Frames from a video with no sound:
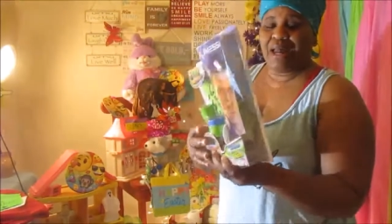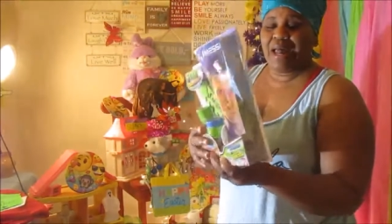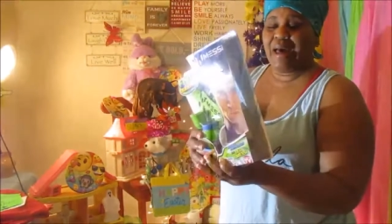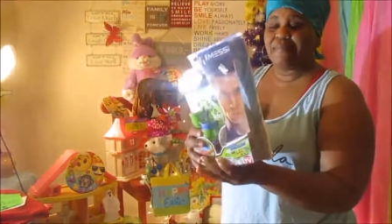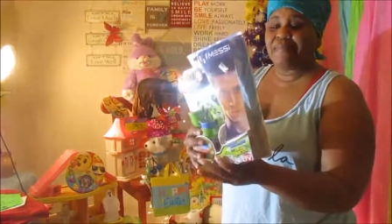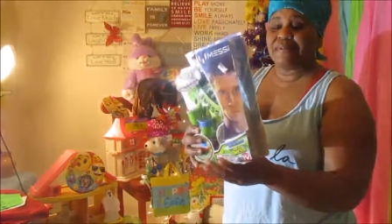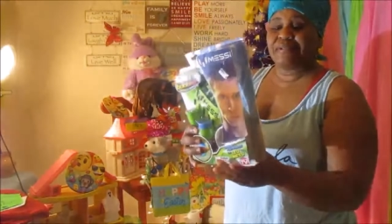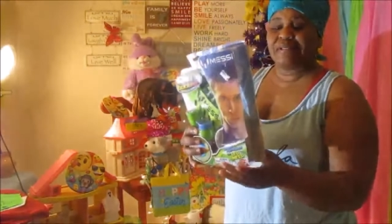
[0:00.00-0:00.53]

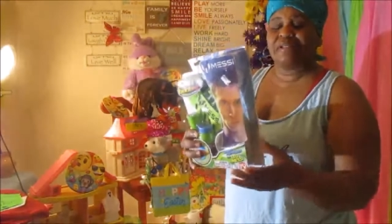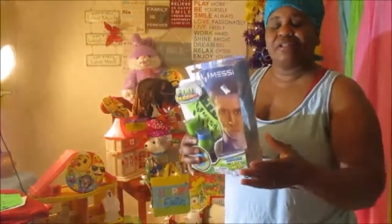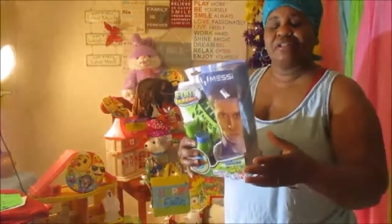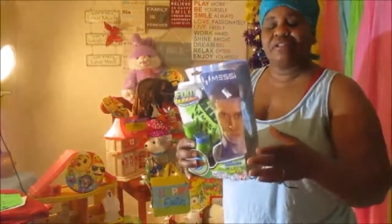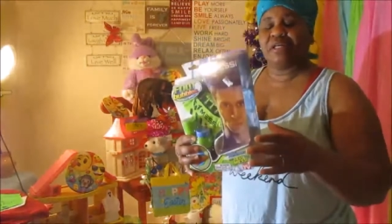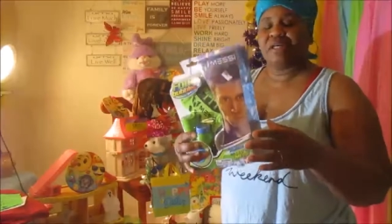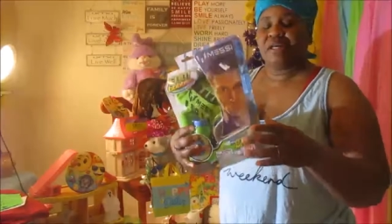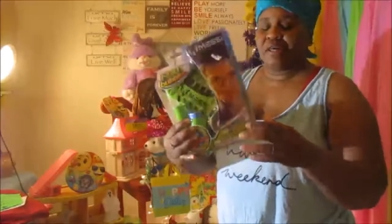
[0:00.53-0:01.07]
happens
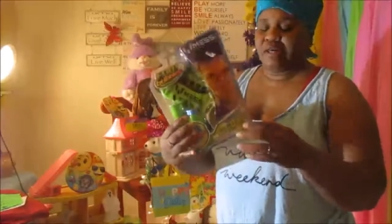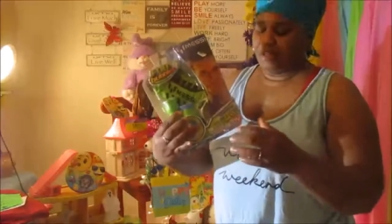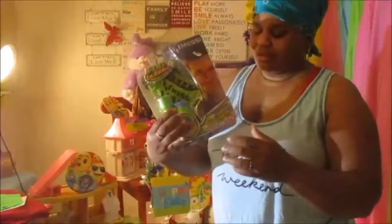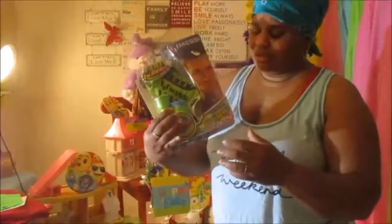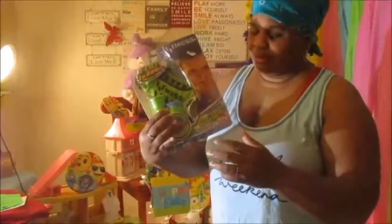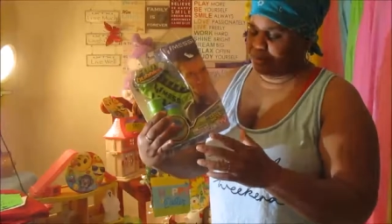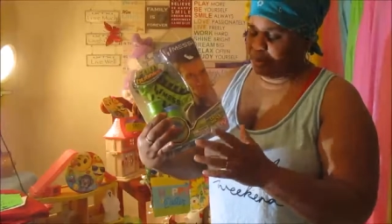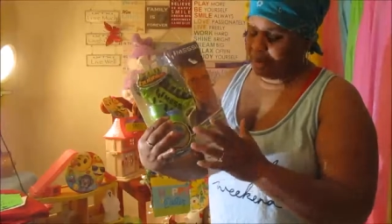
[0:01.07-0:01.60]
is
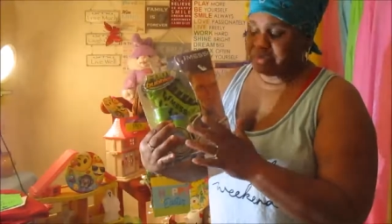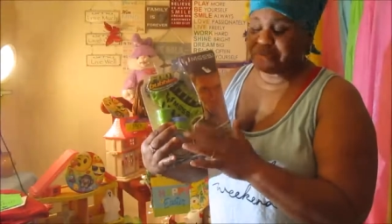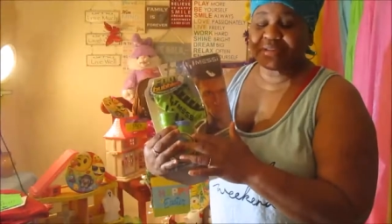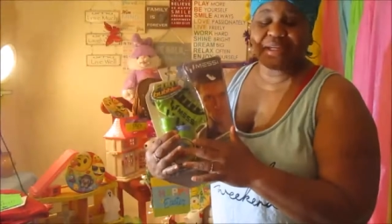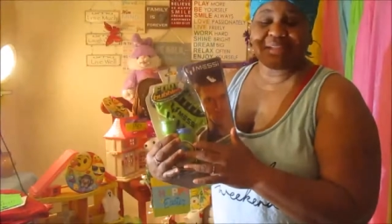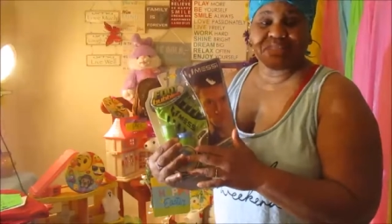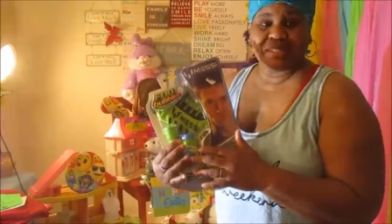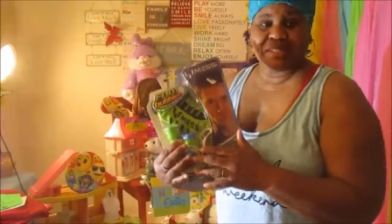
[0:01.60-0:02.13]
the bubbles
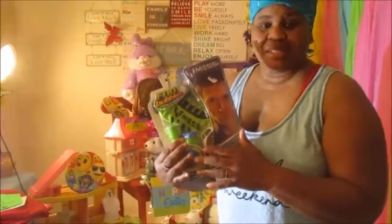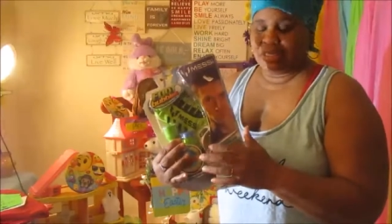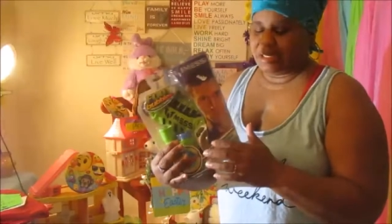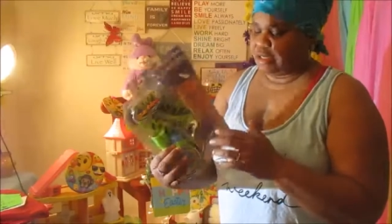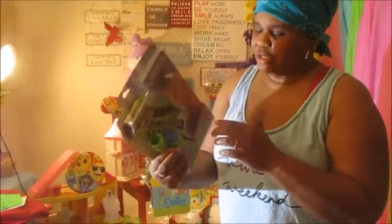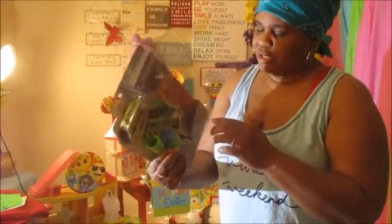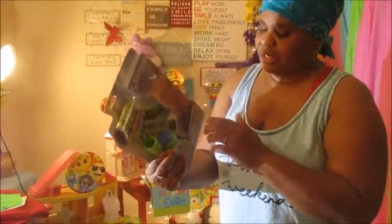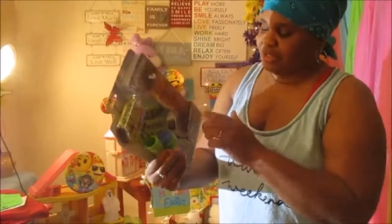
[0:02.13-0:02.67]
that's in
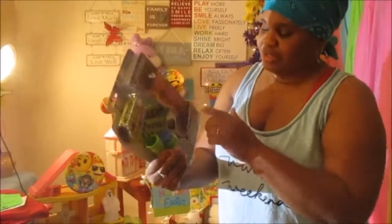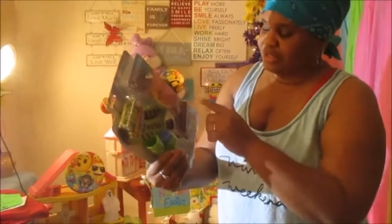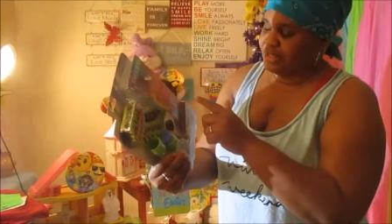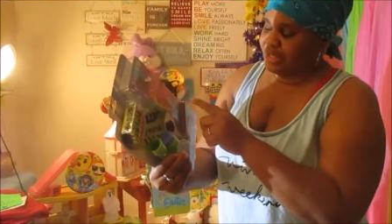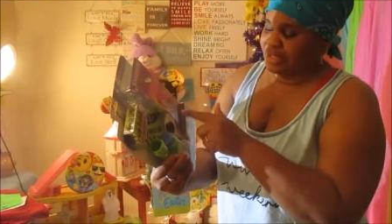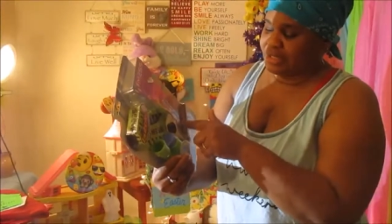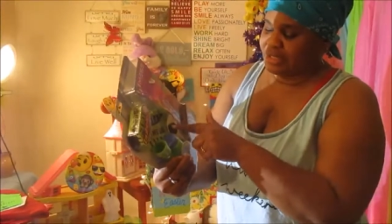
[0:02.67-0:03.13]
here, this